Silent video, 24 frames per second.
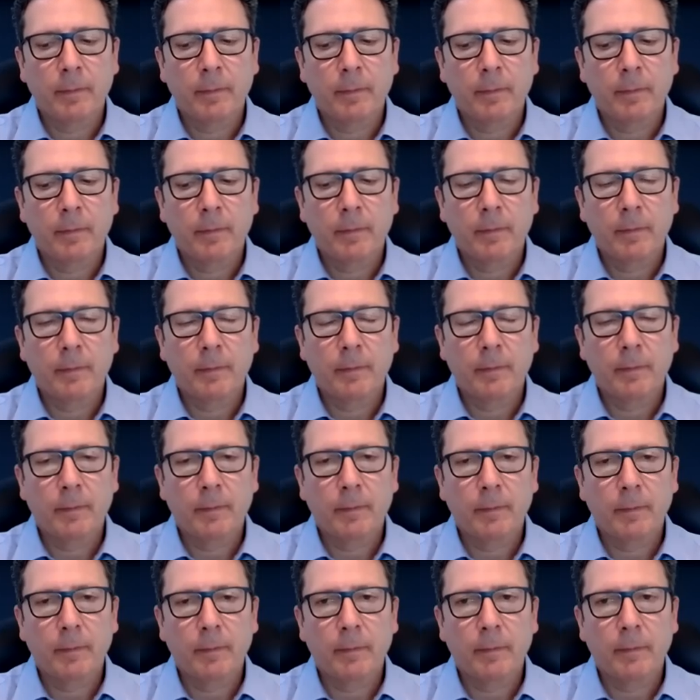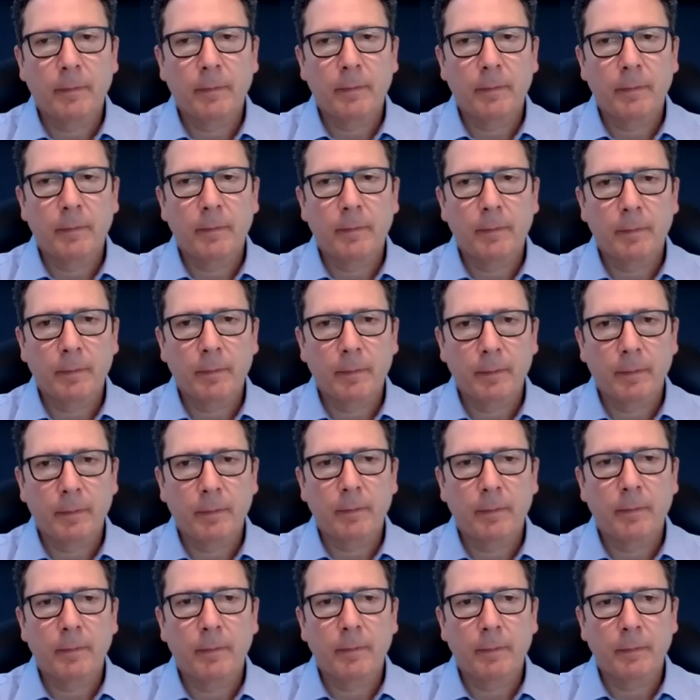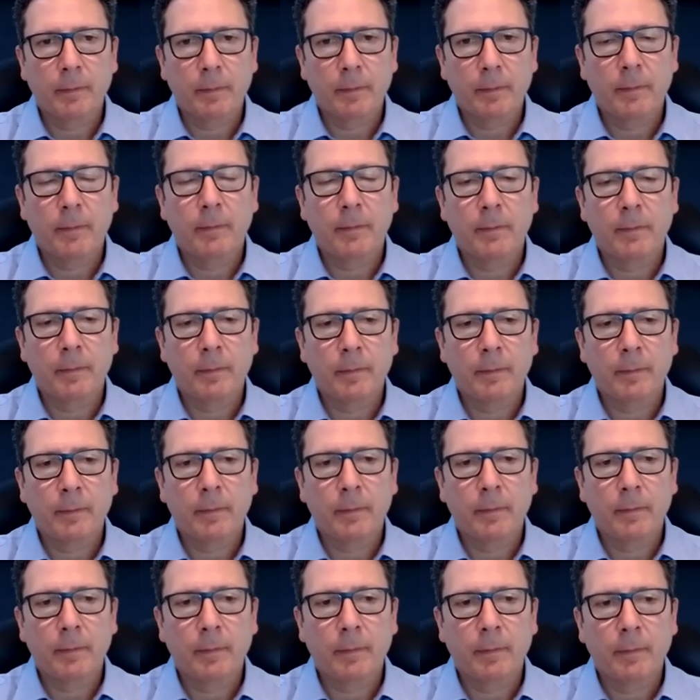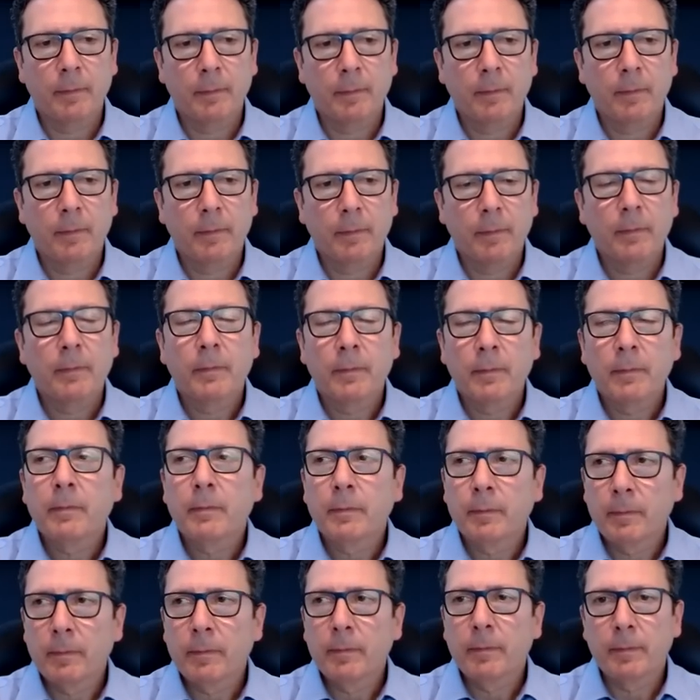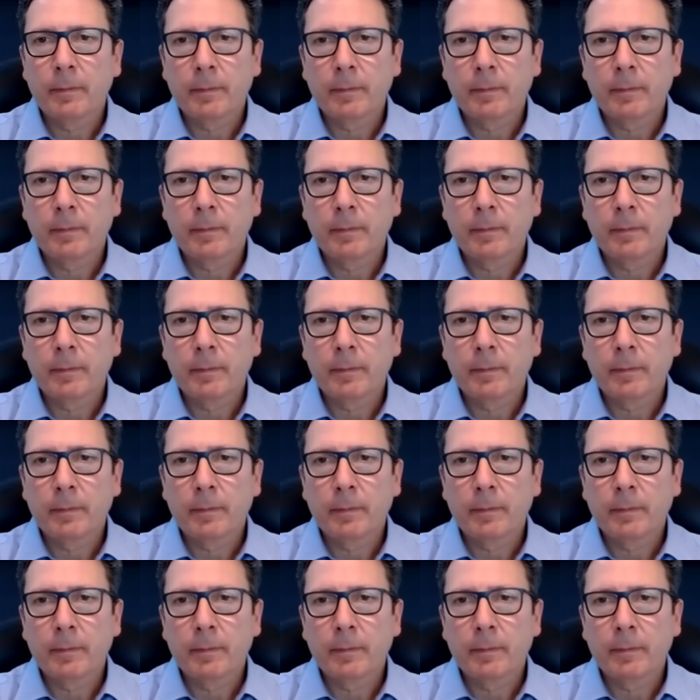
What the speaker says: No words are spoken by the person on screen.